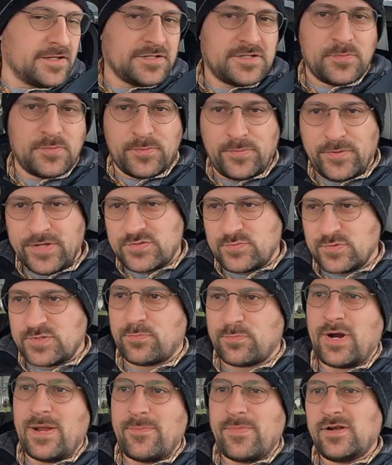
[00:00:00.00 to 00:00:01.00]
to replace what's
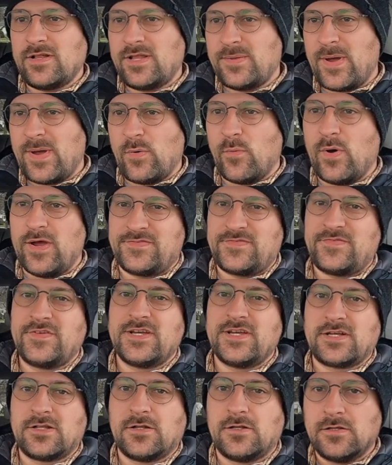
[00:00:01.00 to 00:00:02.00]
primarily my wife's
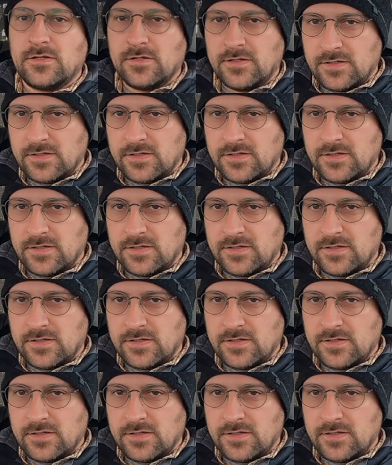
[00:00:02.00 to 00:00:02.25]
vehicle.